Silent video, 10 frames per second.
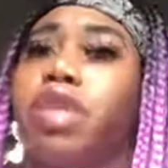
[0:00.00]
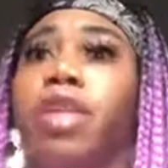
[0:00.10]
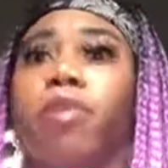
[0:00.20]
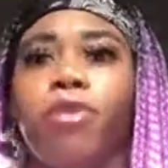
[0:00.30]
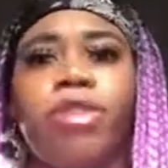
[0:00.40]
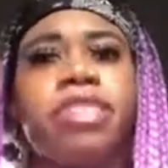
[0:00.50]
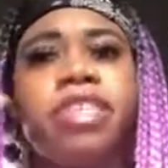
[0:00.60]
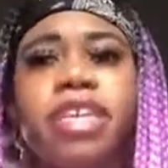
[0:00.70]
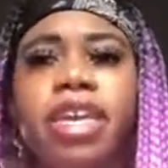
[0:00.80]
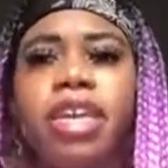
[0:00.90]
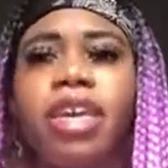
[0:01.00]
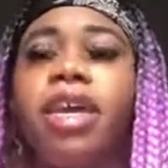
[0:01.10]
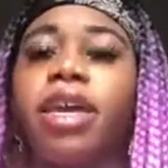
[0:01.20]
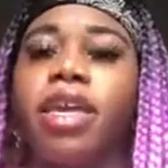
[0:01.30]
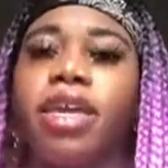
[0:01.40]
number 10,
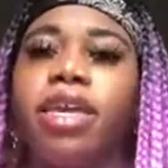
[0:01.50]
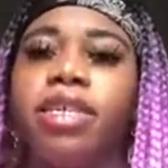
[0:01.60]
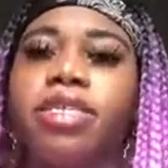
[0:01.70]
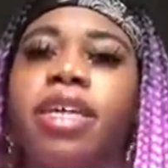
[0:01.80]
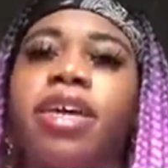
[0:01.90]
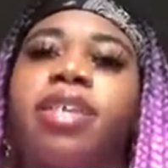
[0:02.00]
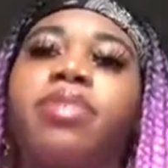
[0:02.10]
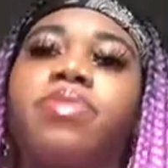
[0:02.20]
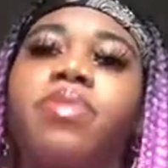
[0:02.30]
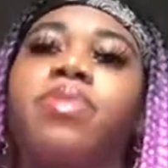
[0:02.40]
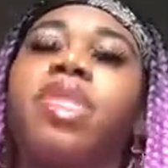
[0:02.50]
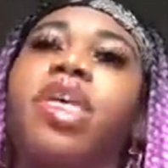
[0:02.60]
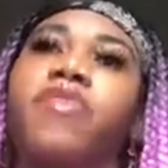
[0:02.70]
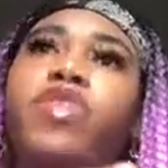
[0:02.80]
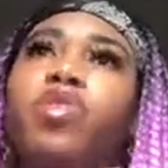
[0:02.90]
is that
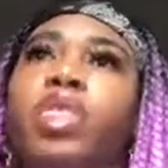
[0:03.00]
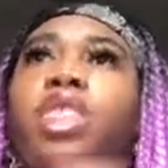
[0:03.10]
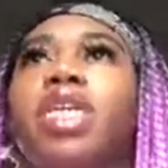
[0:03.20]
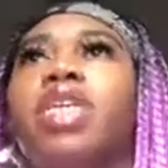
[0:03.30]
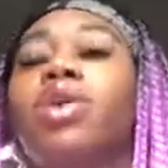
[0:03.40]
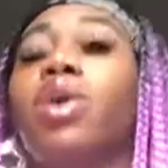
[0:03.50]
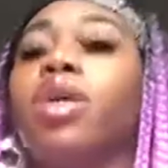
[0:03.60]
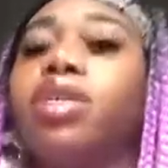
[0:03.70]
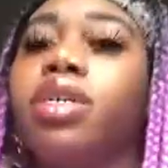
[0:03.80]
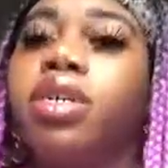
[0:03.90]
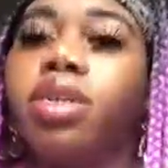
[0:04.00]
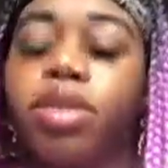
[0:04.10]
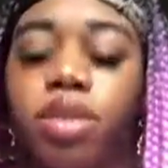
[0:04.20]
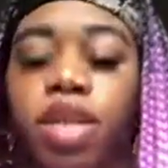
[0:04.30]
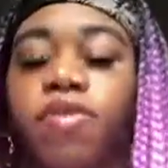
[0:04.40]
if you study
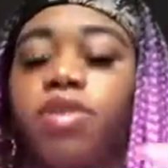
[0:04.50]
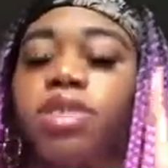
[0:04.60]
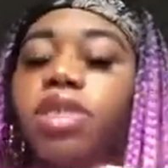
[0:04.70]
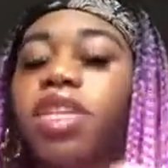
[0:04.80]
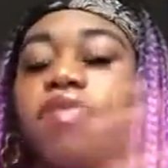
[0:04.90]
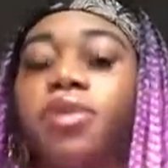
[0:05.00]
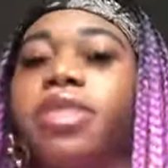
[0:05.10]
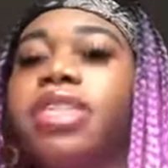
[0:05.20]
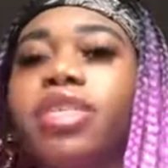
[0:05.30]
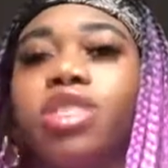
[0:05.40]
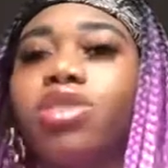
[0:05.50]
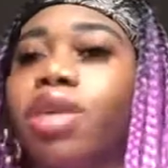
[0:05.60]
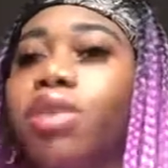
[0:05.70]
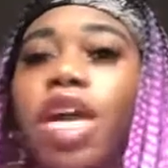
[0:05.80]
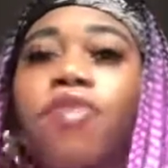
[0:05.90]
for the test, you're not
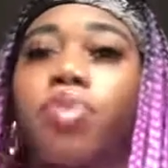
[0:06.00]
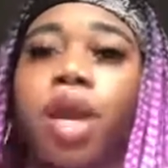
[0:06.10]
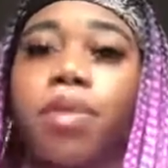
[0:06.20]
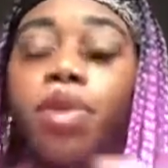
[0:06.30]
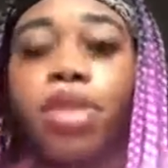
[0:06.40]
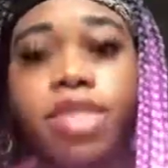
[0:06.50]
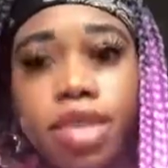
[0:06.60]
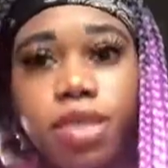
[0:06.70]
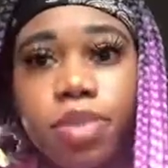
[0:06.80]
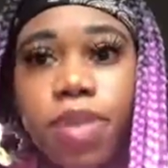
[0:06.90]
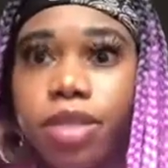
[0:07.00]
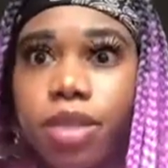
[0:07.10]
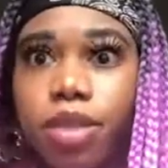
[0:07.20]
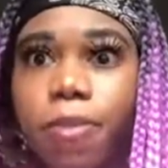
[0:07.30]
going to have a problem on the test, basically.